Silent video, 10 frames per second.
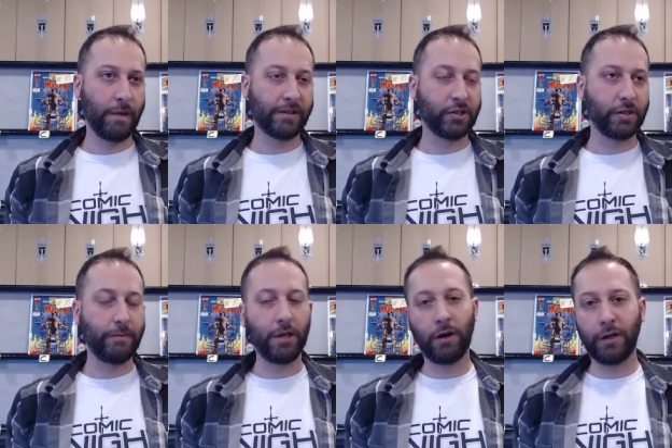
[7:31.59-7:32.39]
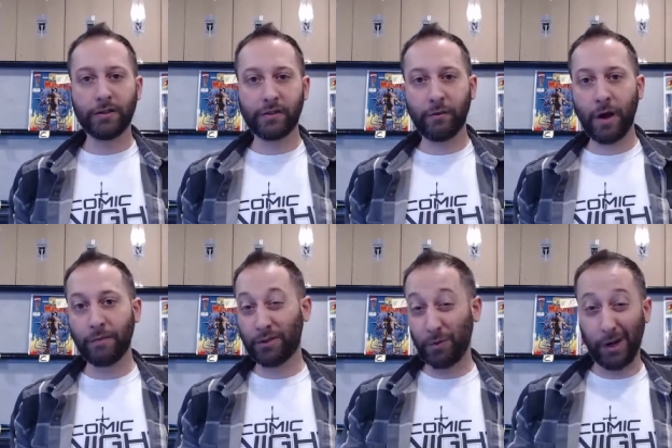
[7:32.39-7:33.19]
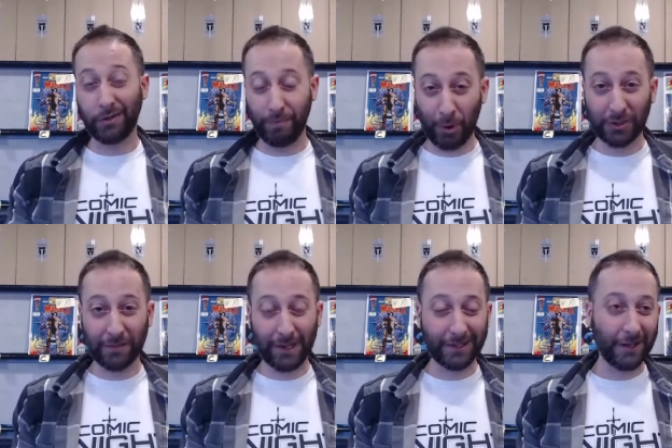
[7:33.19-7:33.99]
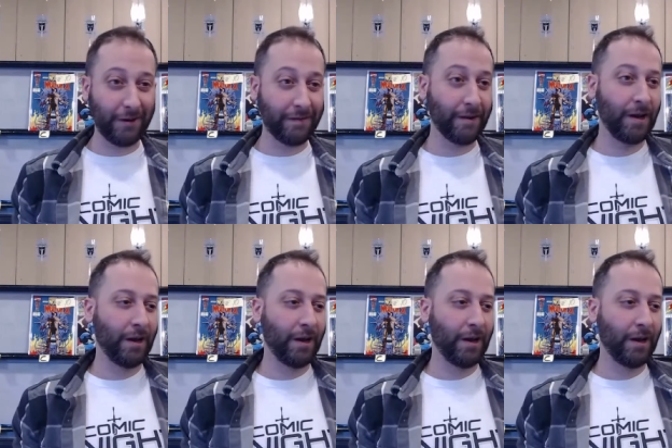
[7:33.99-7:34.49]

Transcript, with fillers: messaging me on Instagram, that's where I do most of my stuff.